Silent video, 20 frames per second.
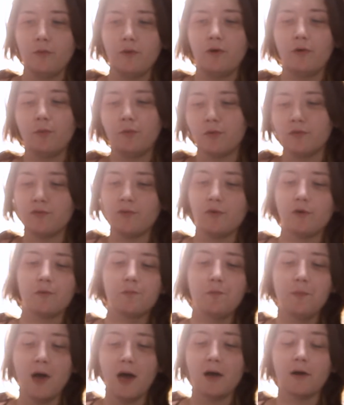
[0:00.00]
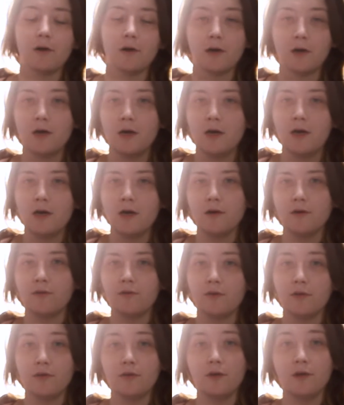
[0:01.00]
will perform better
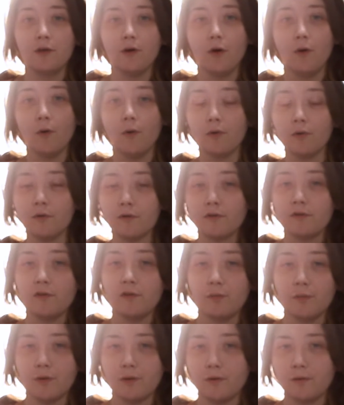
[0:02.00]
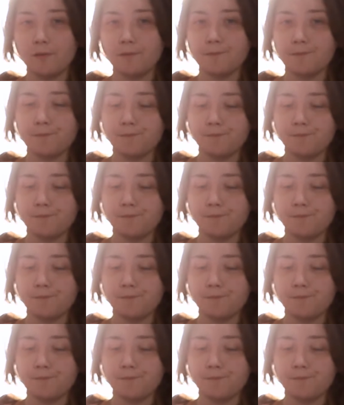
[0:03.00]
than the older CPU.